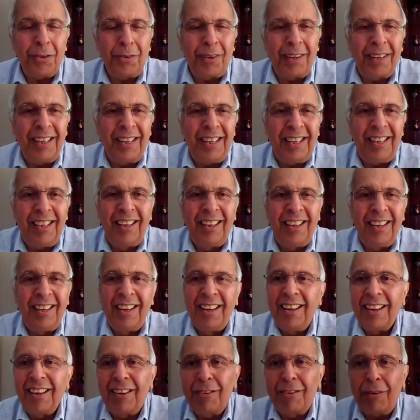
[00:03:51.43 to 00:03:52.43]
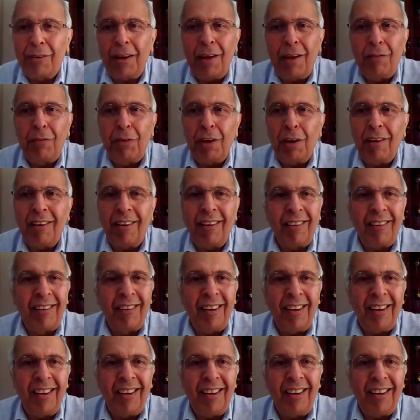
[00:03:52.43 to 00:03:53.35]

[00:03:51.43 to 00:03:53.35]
to any graveyard.